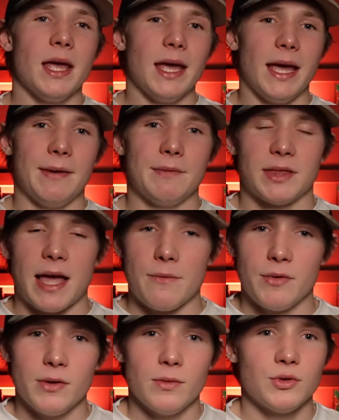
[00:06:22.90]
And with
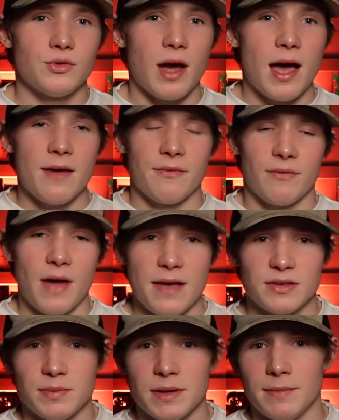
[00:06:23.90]
that rear-wheel drive
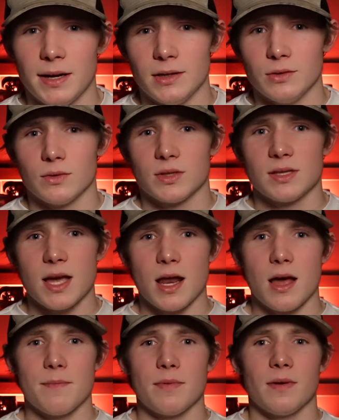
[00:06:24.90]
5-speed manual
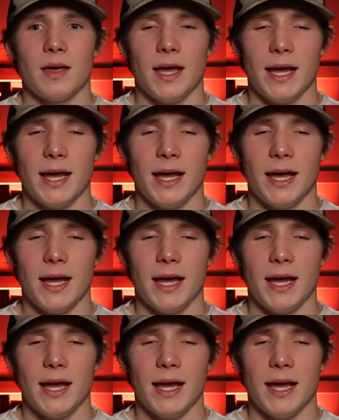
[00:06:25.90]
setup